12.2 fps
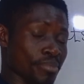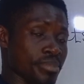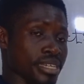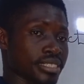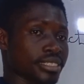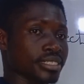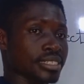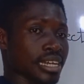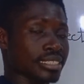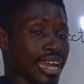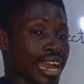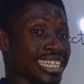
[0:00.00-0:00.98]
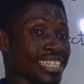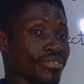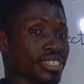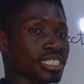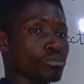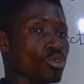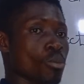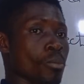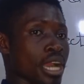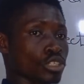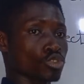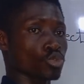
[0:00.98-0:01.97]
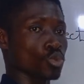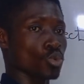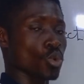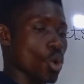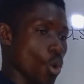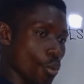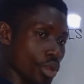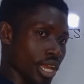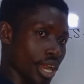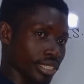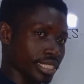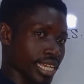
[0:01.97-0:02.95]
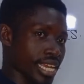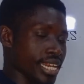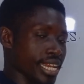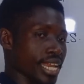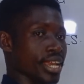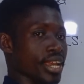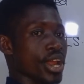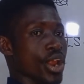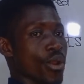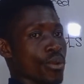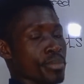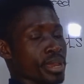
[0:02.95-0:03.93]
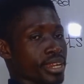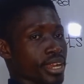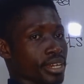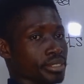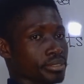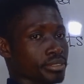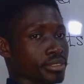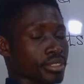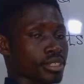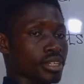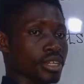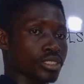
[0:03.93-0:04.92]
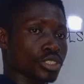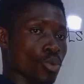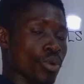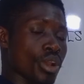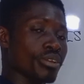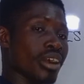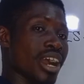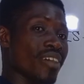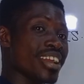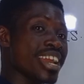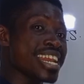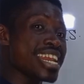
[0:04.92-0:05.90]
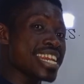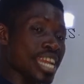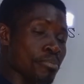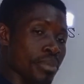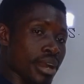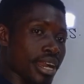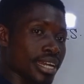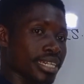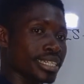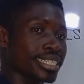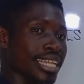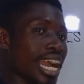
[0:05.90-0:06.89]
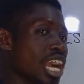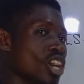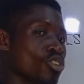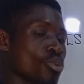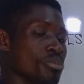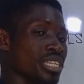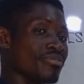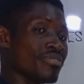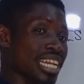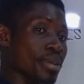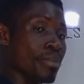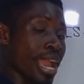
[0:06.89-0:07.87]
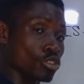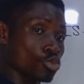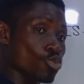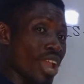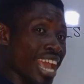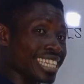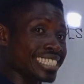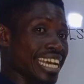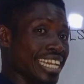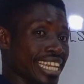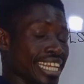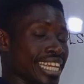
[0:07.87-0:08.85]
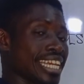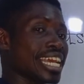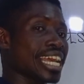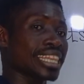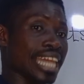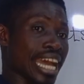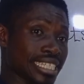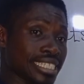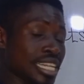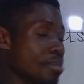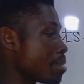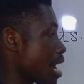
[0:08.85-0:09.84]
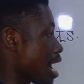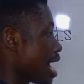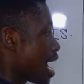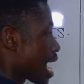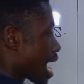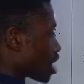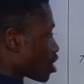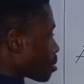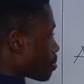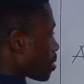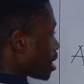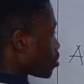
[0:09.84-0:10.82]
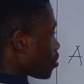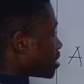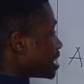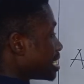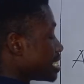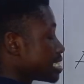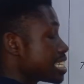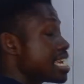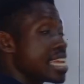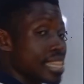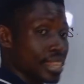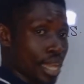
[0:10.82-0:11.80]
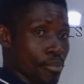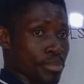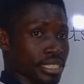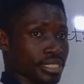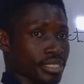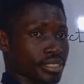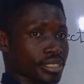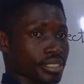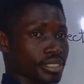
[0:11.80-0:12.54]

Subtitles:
numbers that are divisible by 2 without any remainder. So when you have any number that cannot be divided by 2 exactly, that number cannot be part of these numbers.